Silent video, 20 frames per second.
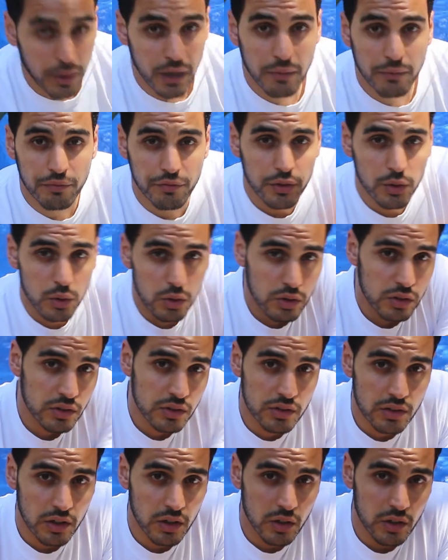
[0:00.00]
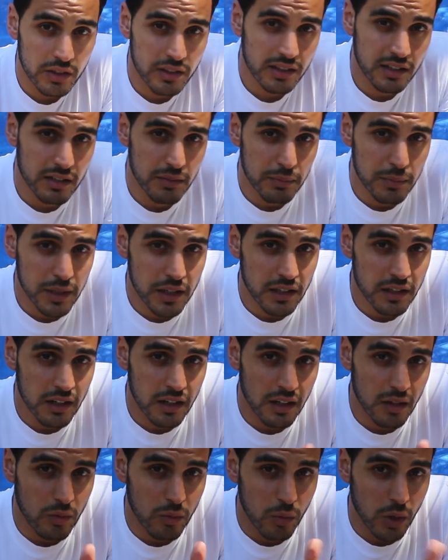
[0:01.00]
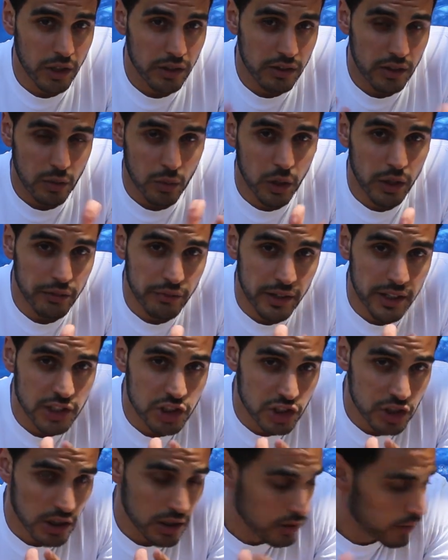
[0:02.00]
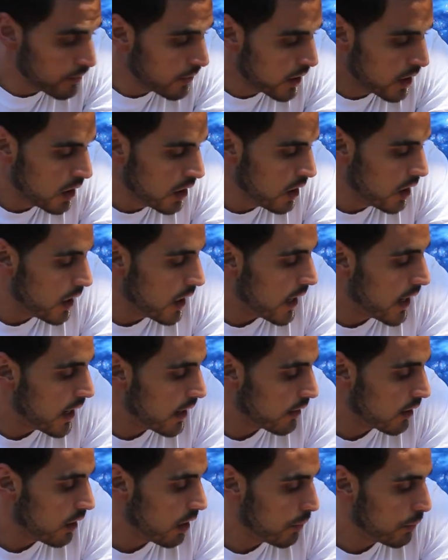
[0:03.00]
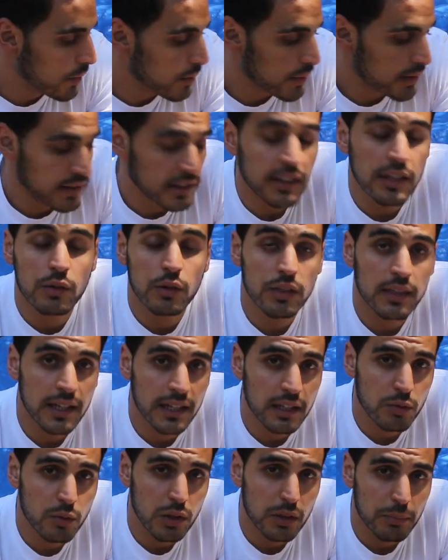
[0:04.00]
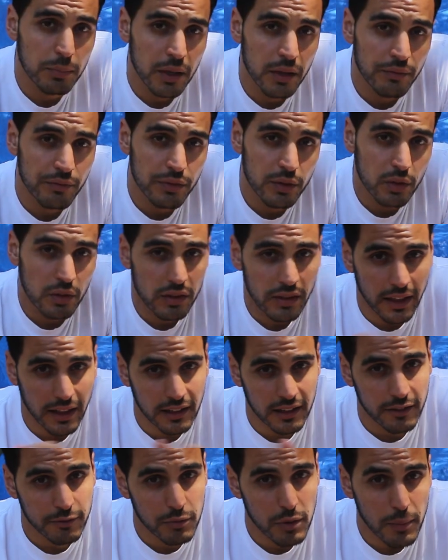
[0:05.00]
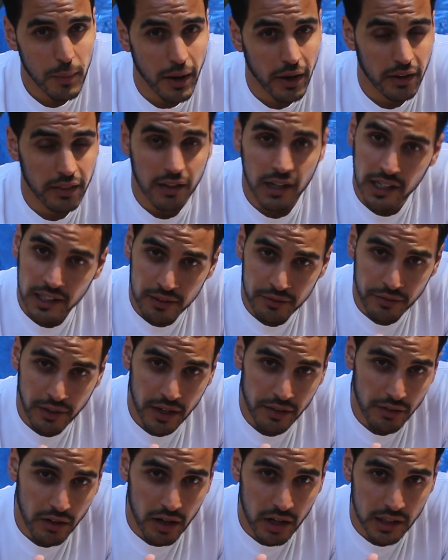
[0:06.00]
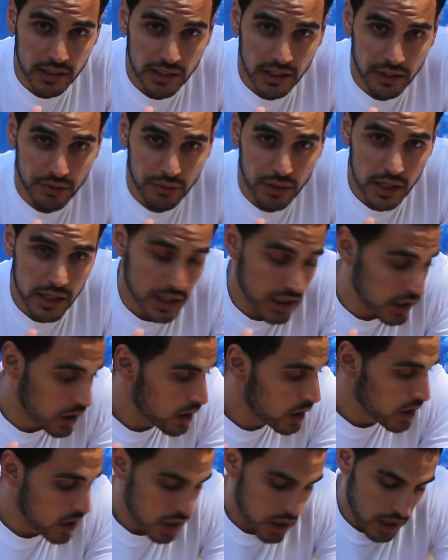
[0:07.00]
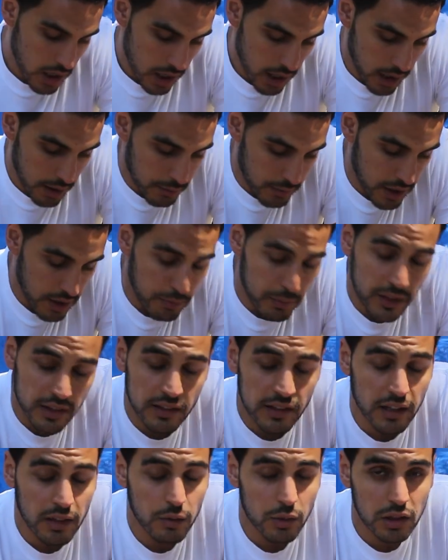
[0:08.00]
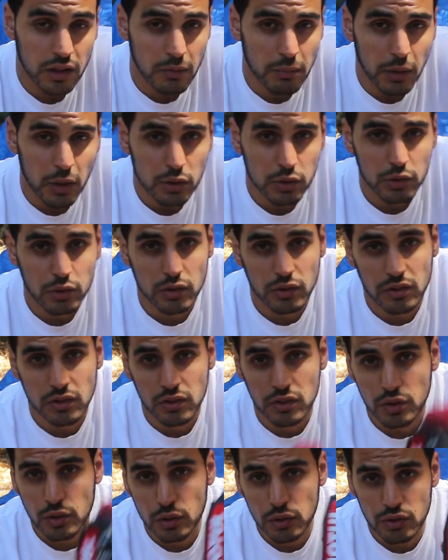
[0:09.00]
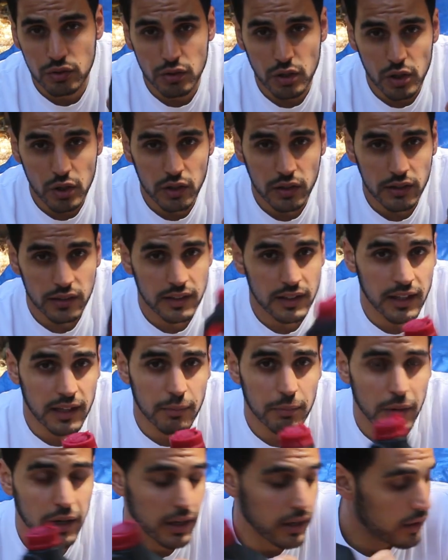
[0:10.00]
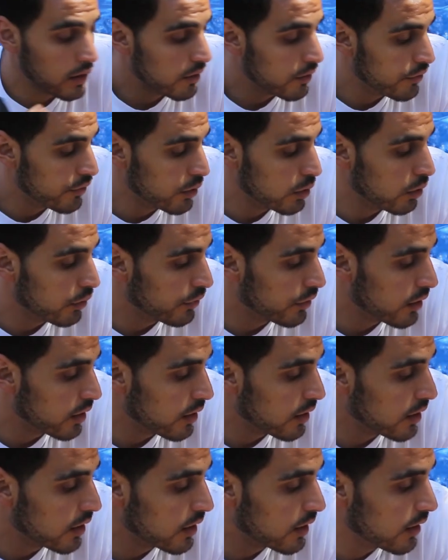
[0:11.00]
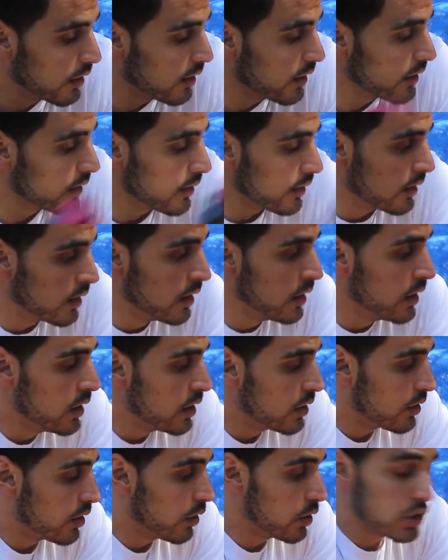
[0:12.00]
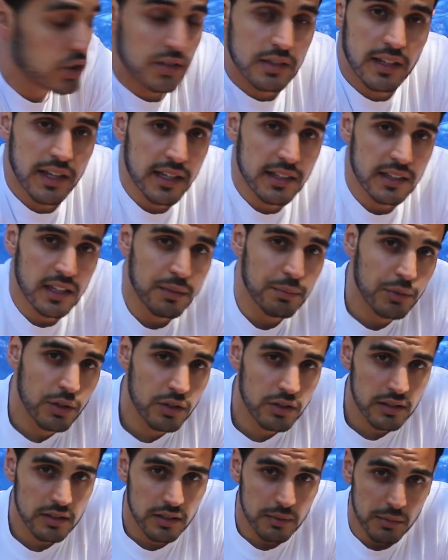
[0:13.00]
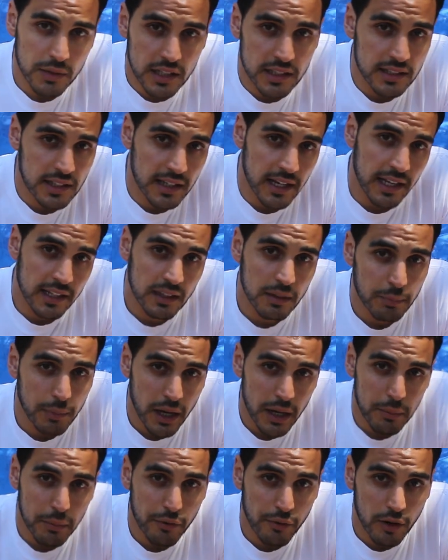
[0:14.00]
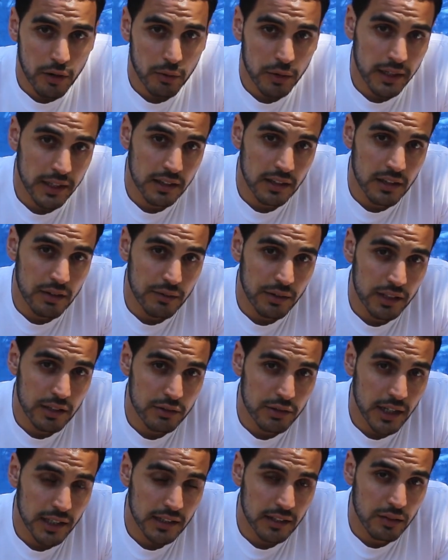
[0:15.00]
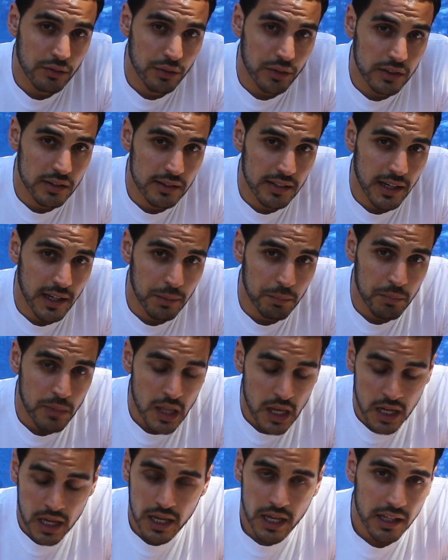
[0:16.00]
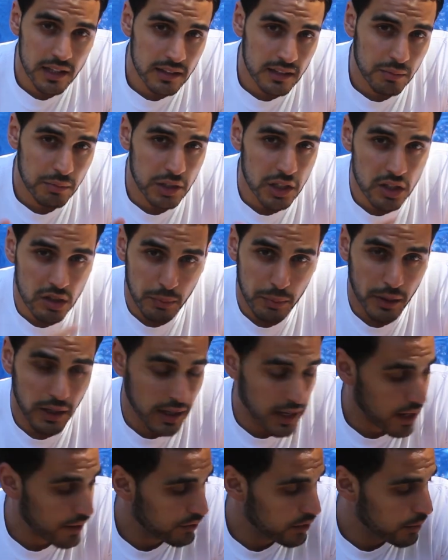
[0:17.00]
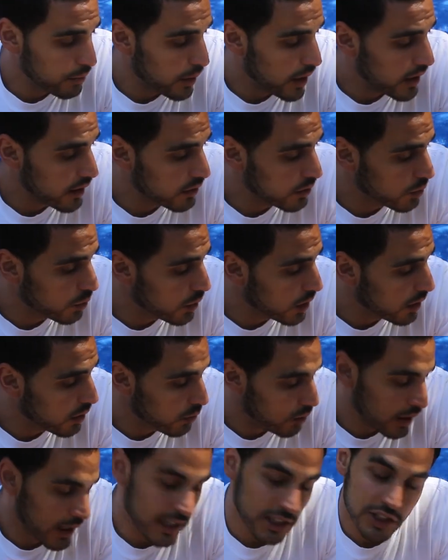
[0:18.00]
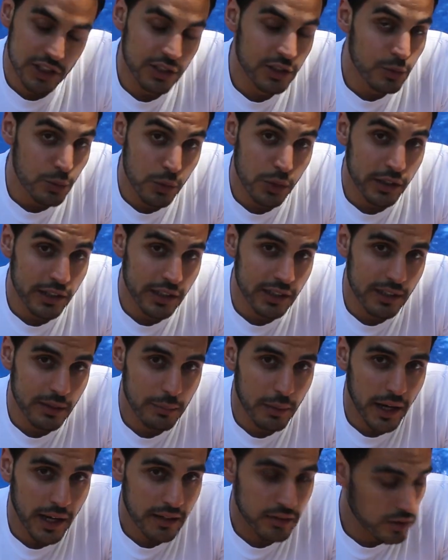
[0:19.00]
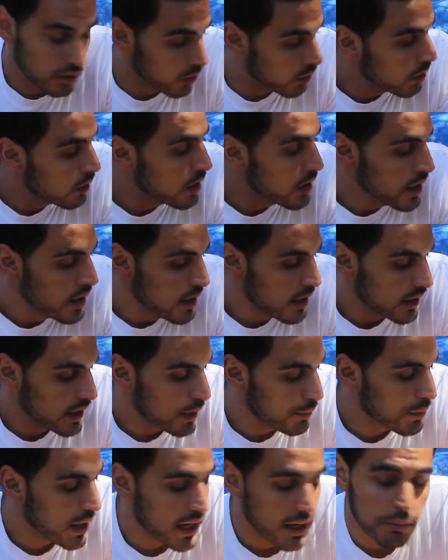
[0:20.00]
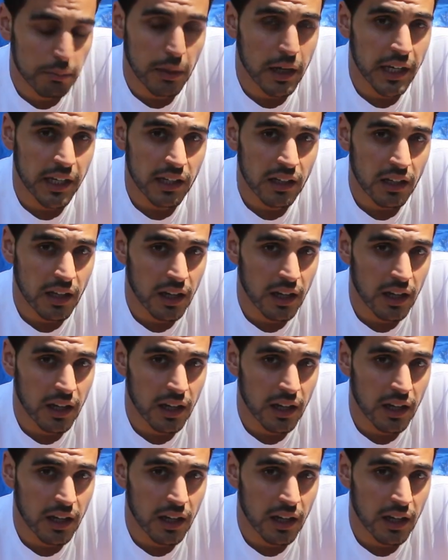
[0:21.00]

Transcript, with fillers: pump fuel, so it's going to be a one-to-one ratio. And I'll be mixing it with 91 pump fuel, and that'll give me about a 95 octane rating. Um, and mixing it with the Motools two-stroke to get my fuel for the cart. So just a heads up, those are some things that I had to buy before I went out to the racetrack this first time, and something you'll probably have to buy as well. Well, actually, you will need to buy. So keep that in mind.